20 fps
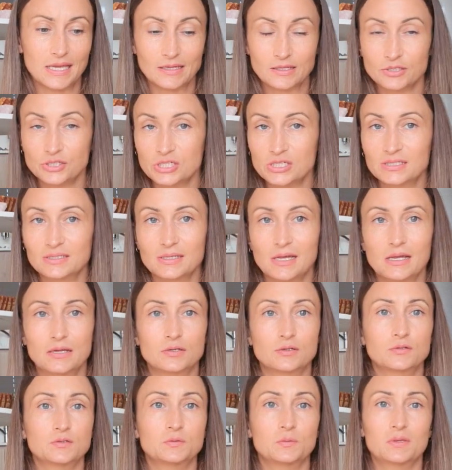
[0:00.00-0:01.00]
energy
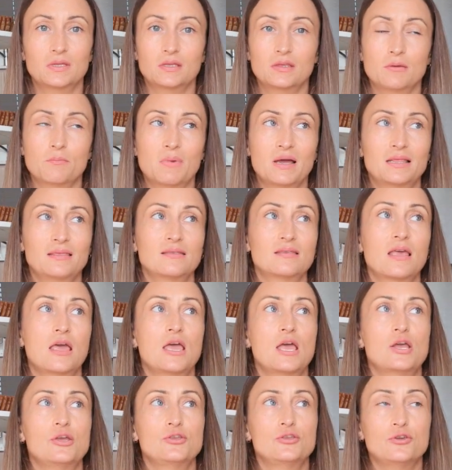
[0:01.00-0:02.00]
cycles within the month,
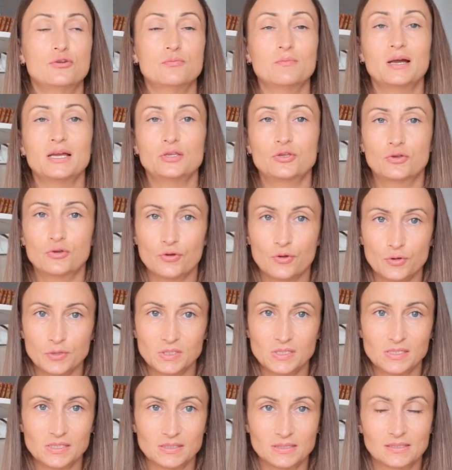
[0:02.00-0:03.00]
you might
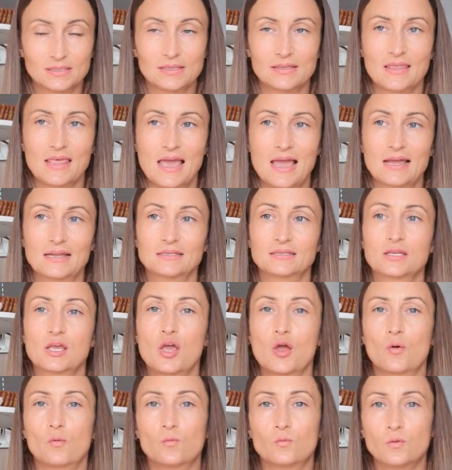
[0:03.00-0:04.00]
notice that
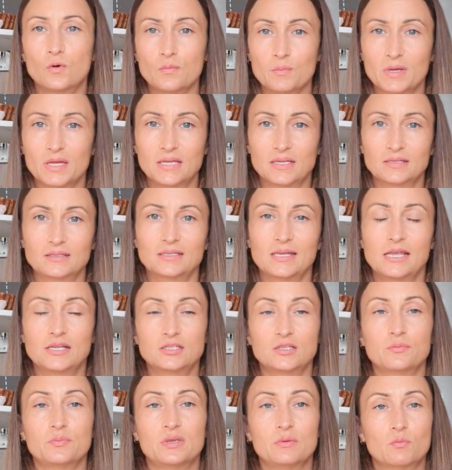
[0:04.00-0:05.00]
women tend
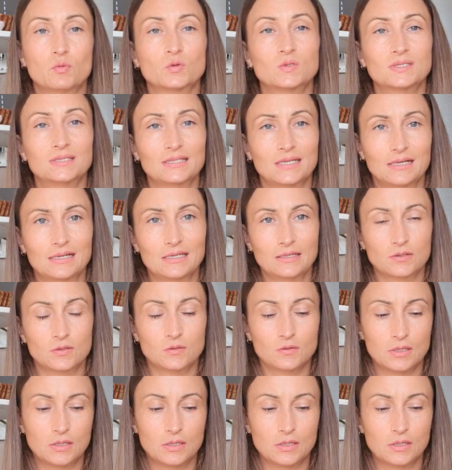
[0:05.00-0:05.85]
to be more cyclical,